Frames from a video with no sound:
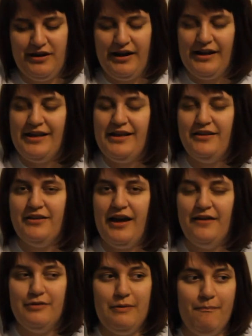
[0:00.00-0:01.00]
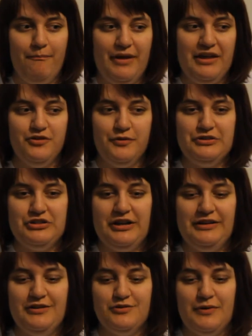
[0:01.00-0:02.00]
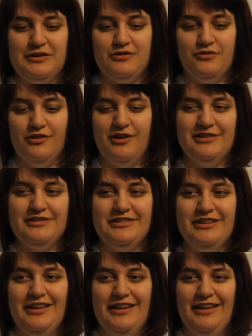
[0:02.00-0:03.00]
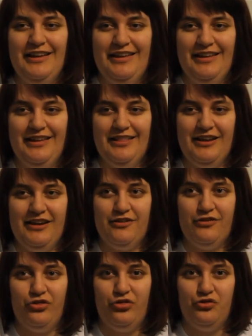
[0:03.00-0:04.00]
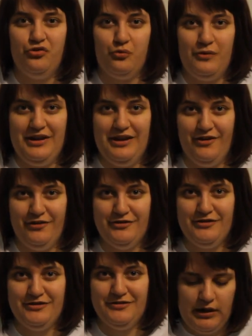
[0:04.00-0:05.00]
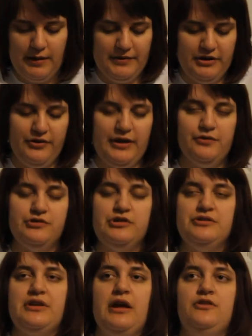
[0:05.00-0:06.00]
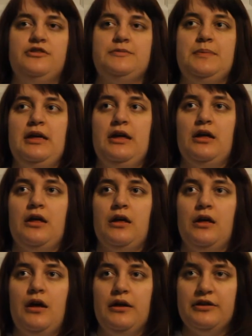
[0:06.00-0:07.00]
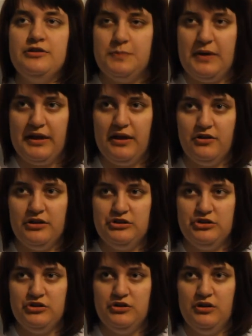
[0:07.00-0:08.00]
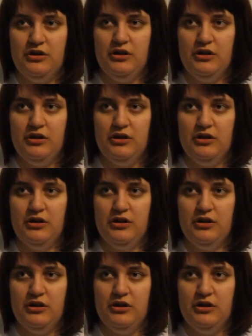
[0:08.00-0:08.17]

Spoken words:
I haven't been to a Chinese restaurant in like 3 years. How many languages can you speak? I can speak English,